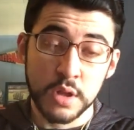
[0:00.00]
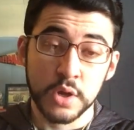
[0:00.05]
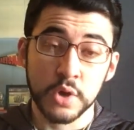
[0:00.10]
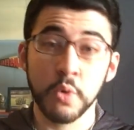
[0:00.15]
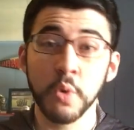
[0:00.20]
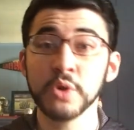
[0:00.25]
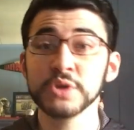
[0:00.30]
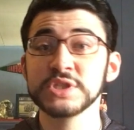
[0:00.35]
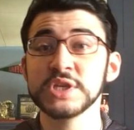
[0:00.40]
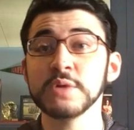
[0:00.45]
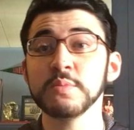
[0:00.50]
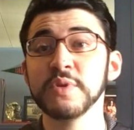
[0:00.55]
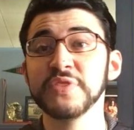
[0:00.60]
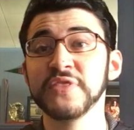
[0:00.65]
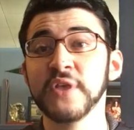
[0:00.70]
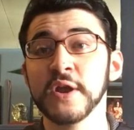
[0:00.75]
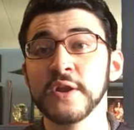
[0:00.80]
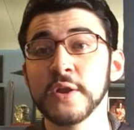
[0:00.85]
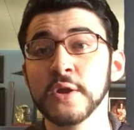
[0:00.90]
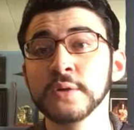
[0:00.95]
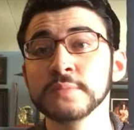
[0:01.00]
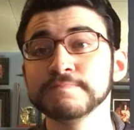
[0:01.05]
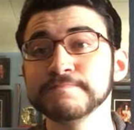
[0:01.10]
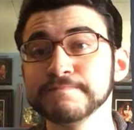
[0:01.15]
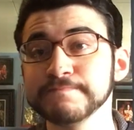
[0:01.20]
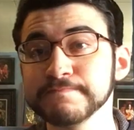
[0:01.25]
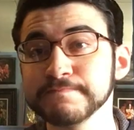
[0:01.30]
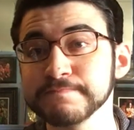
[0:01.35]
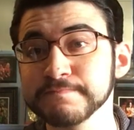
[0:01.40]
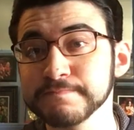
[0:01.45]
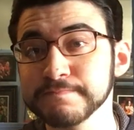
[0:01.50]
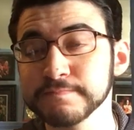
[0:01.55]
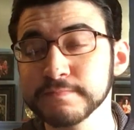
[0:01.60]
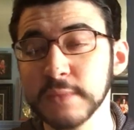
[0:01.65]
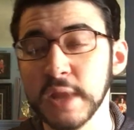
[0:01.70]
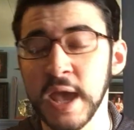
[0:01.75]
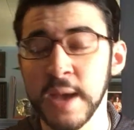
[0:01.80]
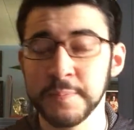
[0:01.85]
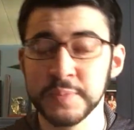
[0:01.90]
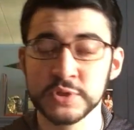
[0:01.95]
Quarantine with Thunder,
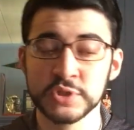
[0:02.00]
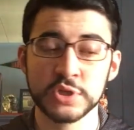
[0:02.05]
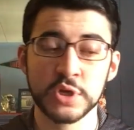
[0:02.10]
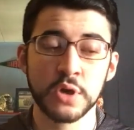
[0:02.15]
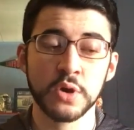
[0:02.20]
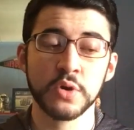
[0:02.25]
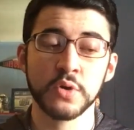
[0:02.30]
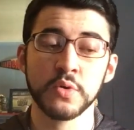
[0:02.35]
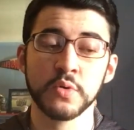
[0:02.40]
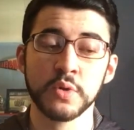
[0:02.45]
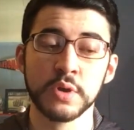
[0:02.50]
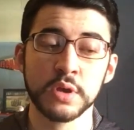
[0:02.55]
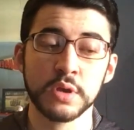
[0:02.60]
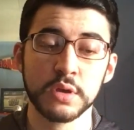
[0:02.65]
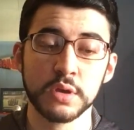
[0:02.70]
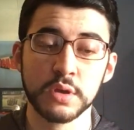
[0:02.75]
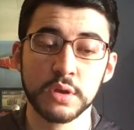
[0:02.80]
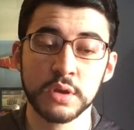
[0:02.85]
episode